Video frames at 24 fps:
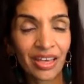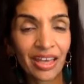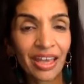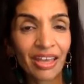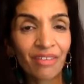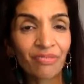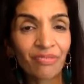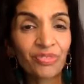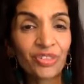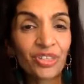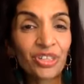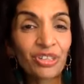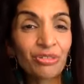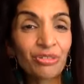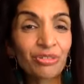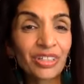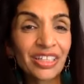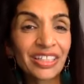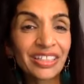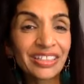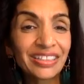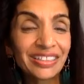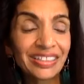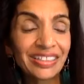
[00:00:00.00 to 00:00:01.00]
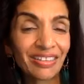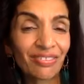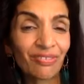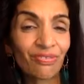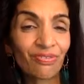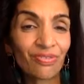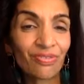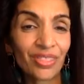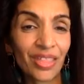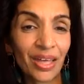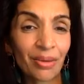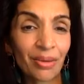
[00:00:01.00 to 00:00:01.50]
If you can
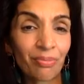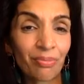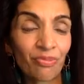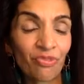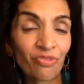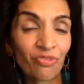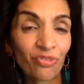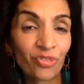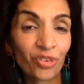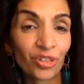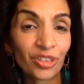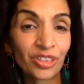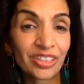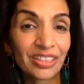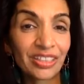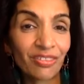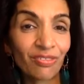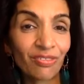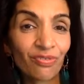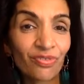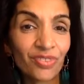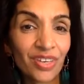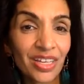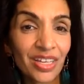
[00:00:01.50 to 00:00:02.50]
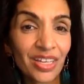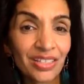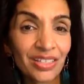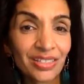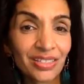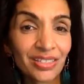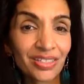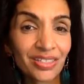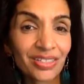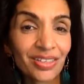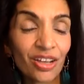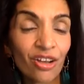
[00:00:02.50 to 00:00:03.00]
give them
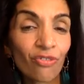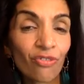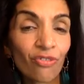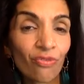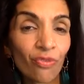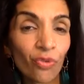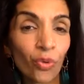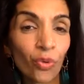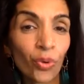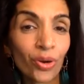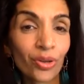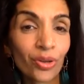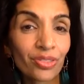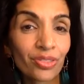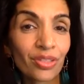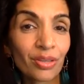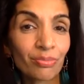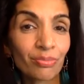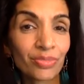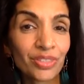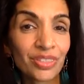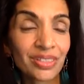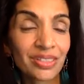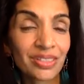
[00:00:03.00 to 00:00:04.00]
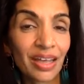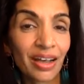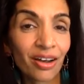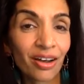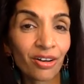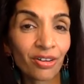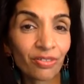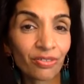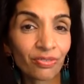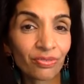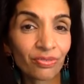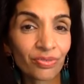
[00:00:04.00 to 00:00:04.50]
forgiveness for
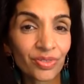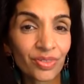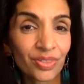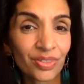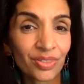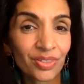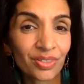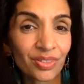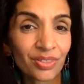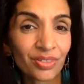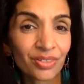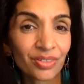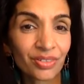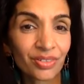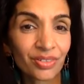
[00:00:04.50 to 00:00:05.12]
themselves.